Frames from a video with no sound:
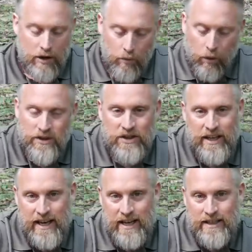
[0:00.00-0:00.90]
Once they
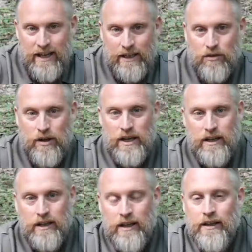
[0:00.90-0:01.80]
get into that creek,
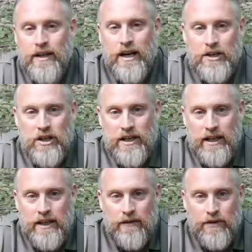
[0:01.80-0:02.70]
that actually
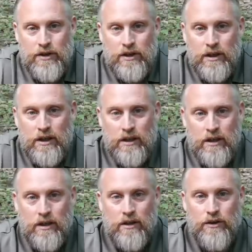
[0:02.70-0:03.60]
gives
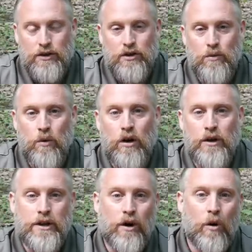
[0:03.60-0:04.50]
the
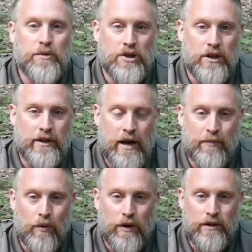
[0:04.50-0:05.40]
squad an option at that
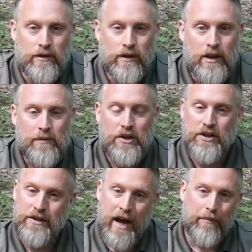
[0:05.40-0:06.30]
point, because
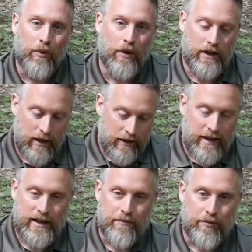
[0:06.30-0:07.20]
at that point
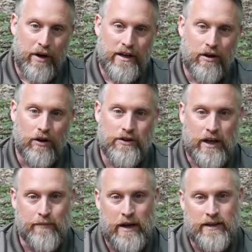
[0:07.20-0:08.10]
they could break
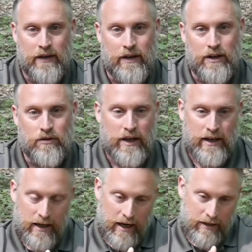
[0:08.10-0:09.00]
contact back down that creek,
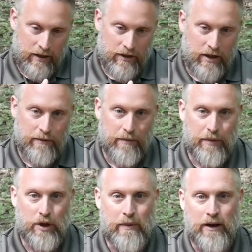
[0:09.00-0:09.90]
and the other team could
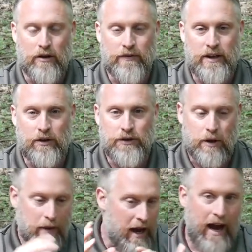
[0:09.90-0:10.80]
peel back off the
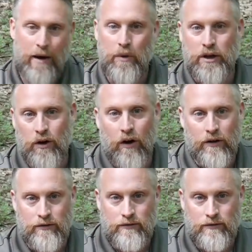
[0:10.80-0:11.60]
hilltop, and we're gone.